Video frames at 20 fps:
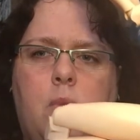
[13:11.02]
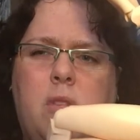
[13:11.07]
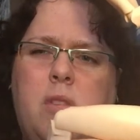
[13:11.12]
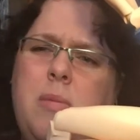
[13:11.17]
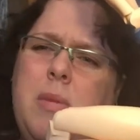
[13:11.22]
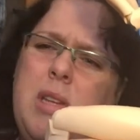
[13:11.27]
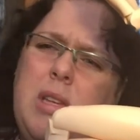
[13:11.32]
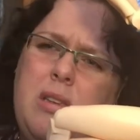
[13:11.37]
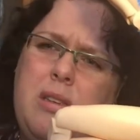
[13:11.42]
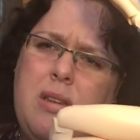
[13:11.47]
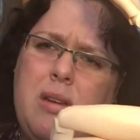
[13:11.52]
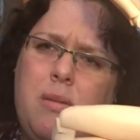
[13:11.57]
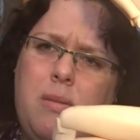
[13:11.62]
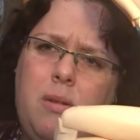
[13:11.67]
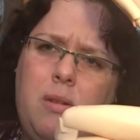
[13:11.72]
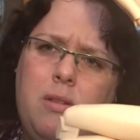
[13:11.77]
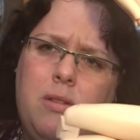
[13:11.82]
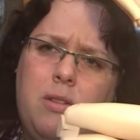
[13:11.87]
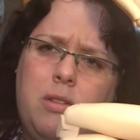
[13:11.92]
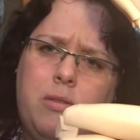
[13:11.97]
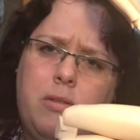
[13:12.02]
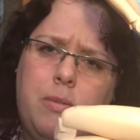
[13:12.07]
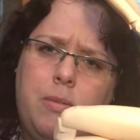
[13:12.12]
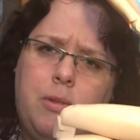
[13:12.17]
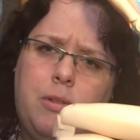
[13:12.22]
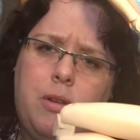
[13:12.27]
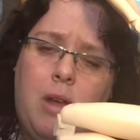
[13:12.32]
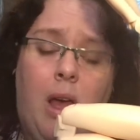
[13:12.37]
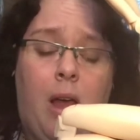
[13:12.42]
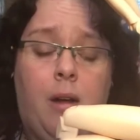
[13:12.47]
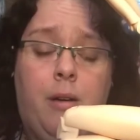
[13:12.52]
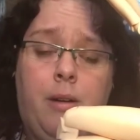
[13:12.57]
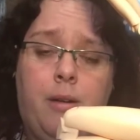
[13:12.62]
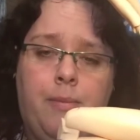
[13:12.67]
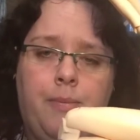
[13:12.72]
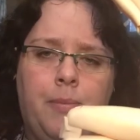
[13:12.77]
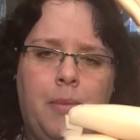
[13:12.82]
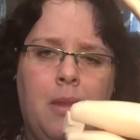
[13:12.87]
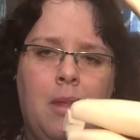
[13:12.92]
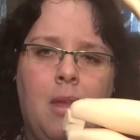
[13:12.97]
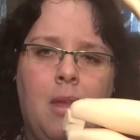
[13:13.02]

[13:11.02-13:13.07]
Would it be double or triple? I don't know.